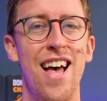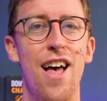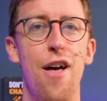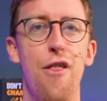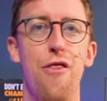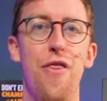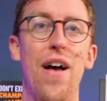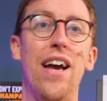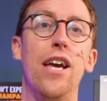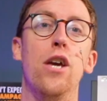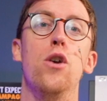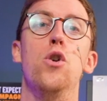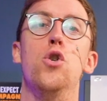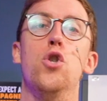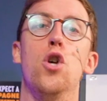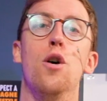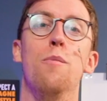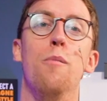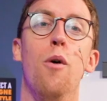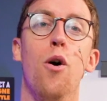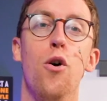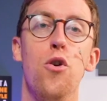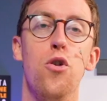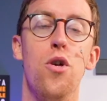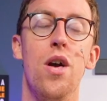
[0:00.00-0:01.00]
Thank you so
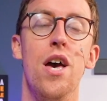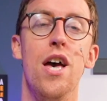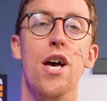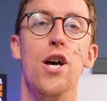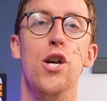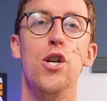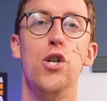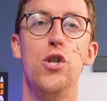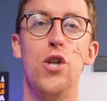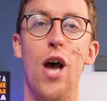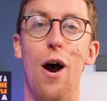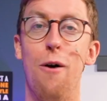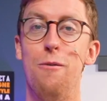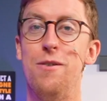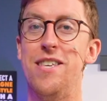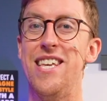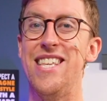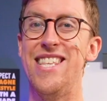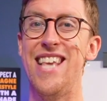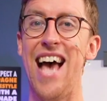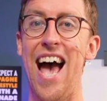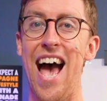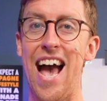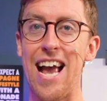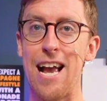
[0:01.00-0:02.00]
much. So
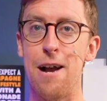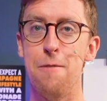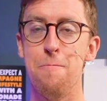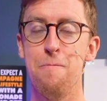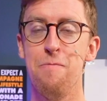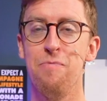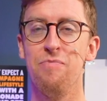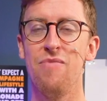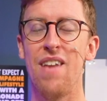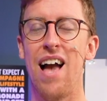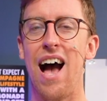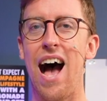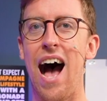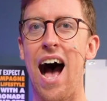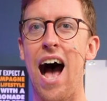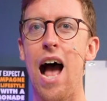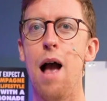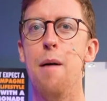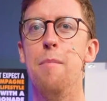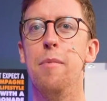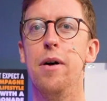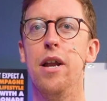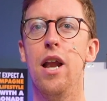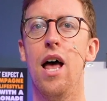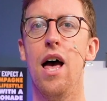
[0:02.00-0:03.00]
today,
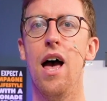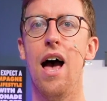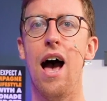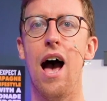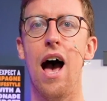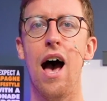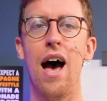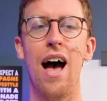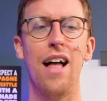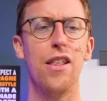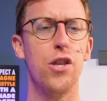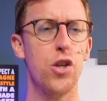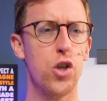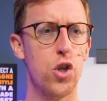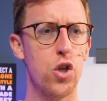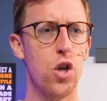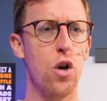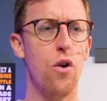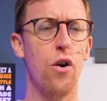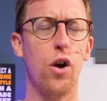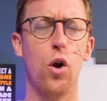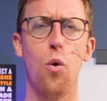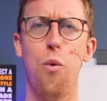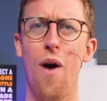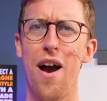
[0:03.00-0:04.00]
I'm gonna
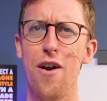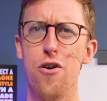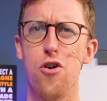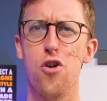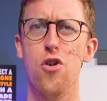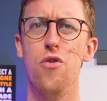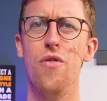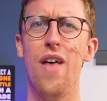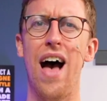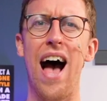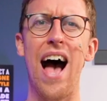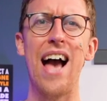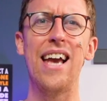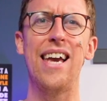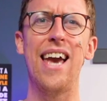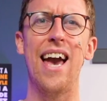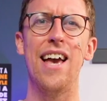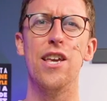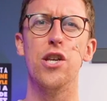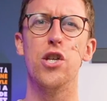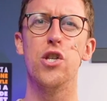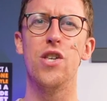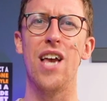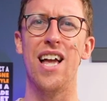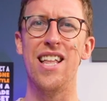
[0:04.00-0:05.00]
answer a question that I
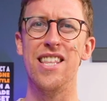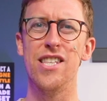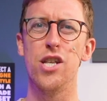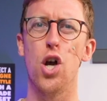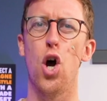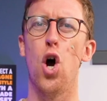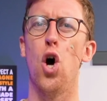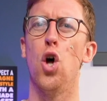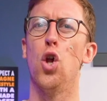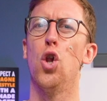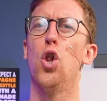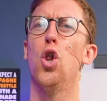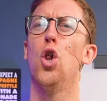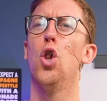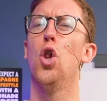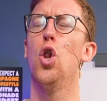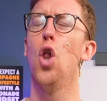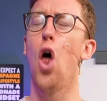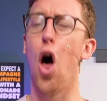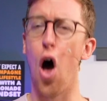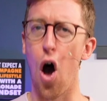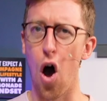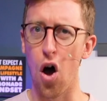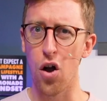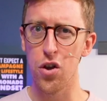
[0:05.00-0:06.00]
get sent a
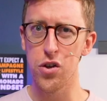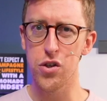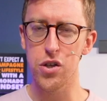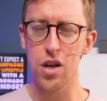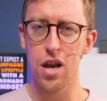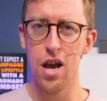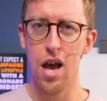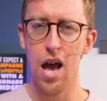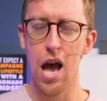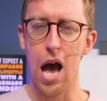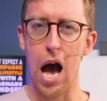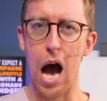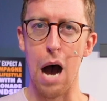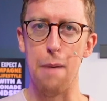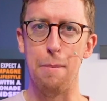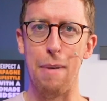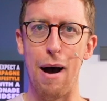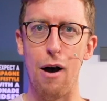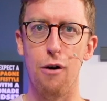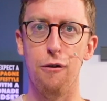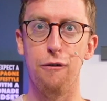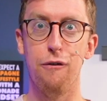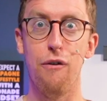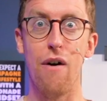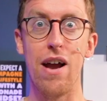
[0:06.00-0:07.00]
lot
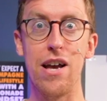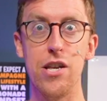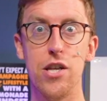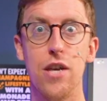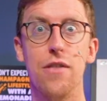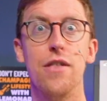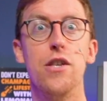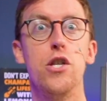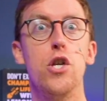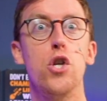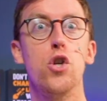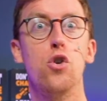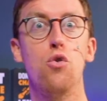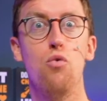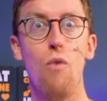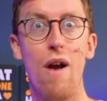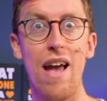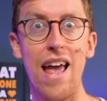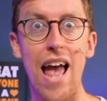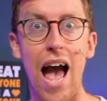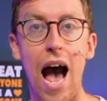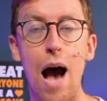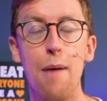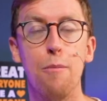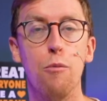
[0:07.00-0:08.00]
about, Frazer, this is
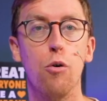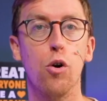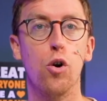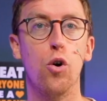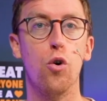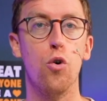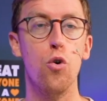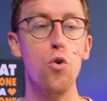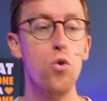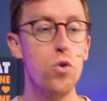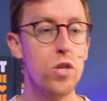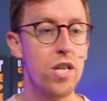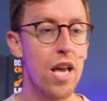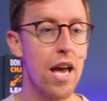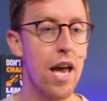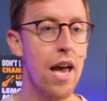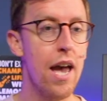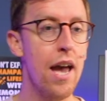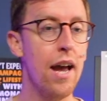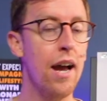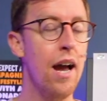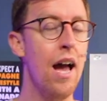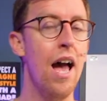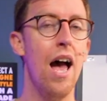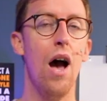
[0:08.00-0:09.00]
great, I'm
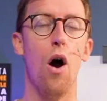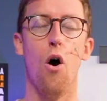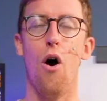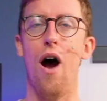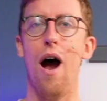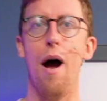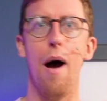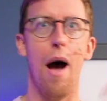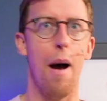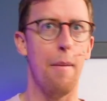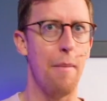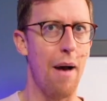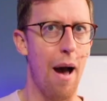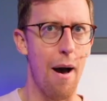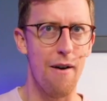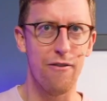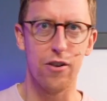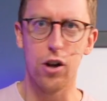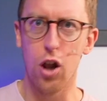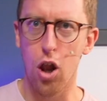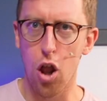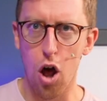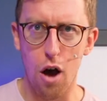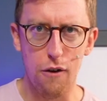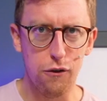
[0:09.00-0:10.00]
recruiting, or I'm having
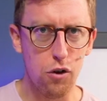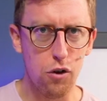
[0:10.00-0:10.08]
a lot of